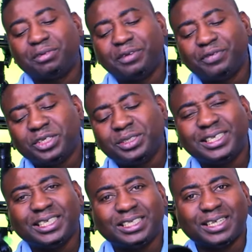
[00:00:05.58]
are reviewing
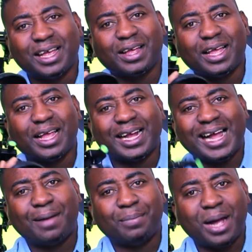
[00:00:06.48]
this
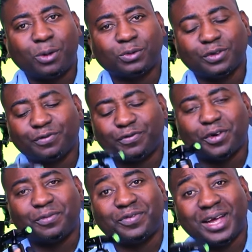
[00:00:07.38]
cam mount
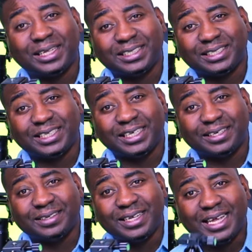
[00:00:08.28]
from
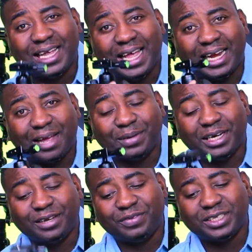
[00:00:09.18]
Fantaseal, and I
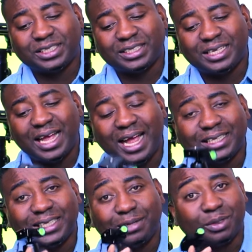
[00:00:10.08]
believe this
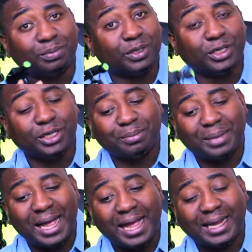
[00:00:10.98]
item will blow your
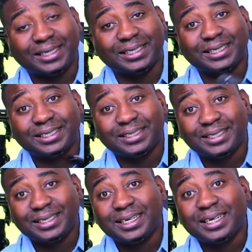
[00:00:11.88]
mind.
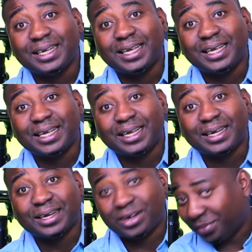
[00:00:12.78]

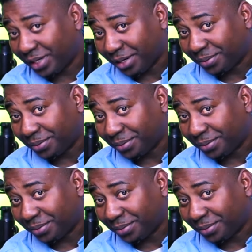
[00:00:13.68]
Coming